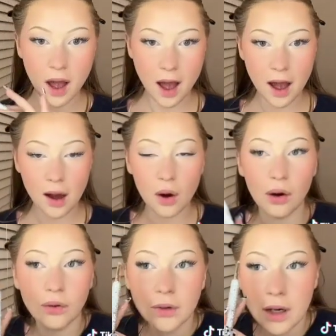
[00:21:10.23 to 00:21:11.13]
at
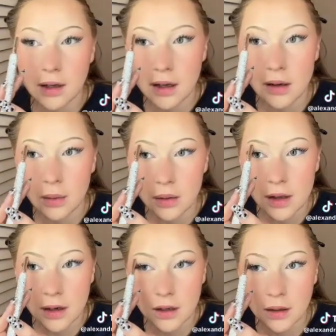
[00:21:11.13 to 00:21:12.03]
all right now,
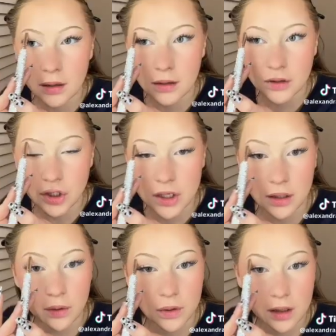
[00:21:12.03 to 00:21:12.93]
and I
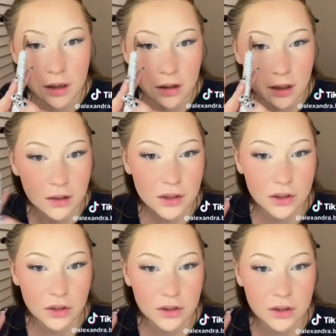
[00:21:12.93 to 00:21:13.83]
genuinely think it's
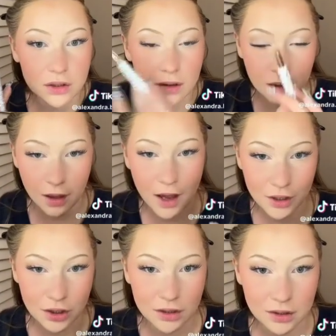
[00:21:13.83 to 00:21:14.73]
just the
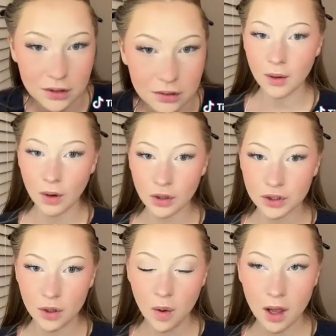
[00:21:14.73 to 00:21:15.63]
lashes. I'm
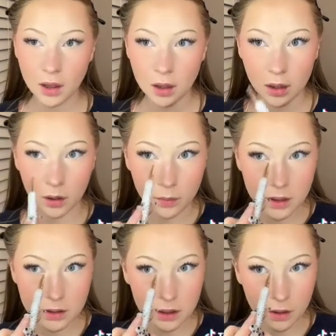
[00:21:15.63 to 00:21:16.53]
also a little
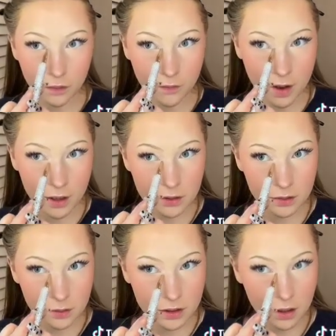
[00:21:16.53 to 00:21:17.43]
bit terrified to
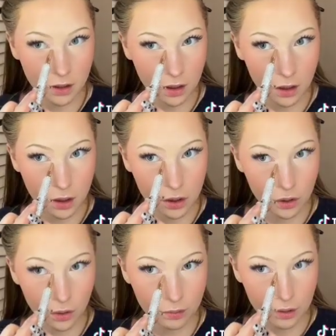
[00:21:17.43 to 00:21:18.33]
be taking an
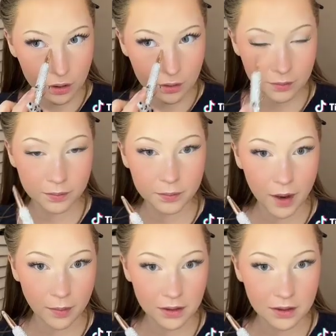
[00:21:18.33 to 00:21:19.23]
Uber by
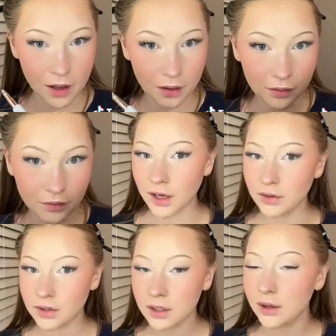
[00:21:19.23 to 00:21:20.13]
myself. I
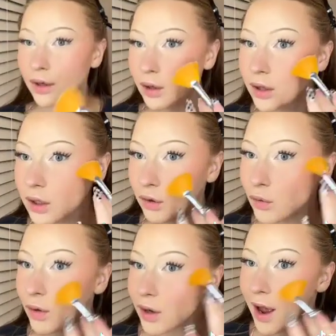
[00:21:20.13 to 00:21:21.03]
used to literally
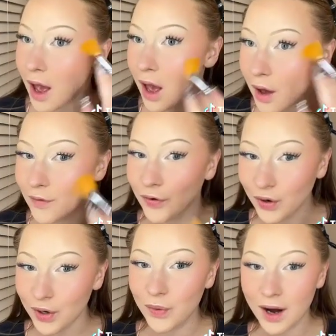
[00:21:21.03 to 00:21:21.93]
Uber
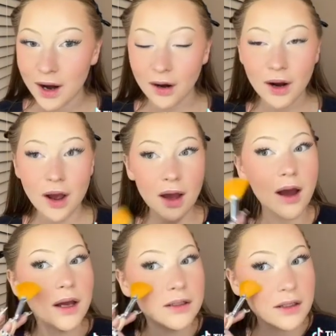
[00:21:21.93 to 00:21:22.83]
everywhere
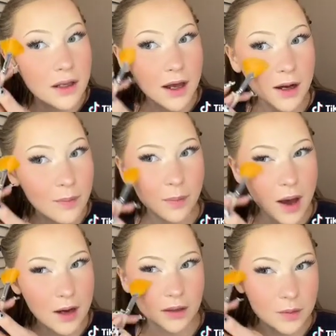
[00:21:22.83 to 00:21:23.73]
until I had a
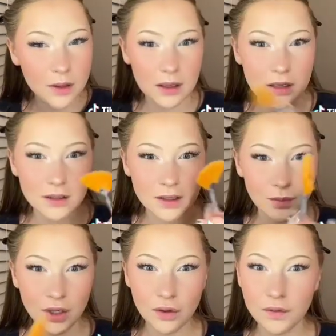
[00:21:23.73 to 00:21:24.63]
bad experience. Let
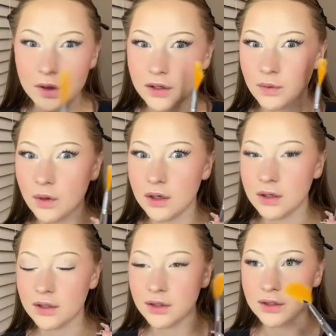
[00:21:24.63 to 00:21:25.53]
me know if you guys want
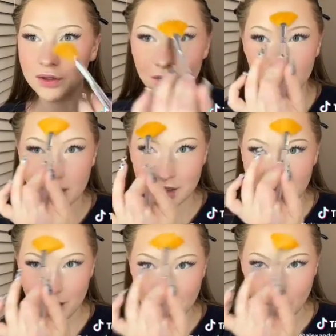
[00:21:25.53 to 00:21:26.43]
a story
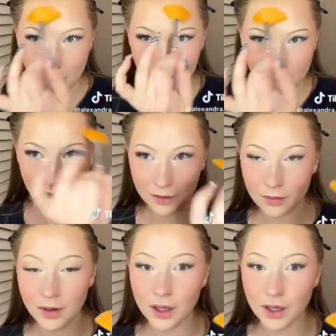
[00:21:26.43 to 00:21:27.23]
time on my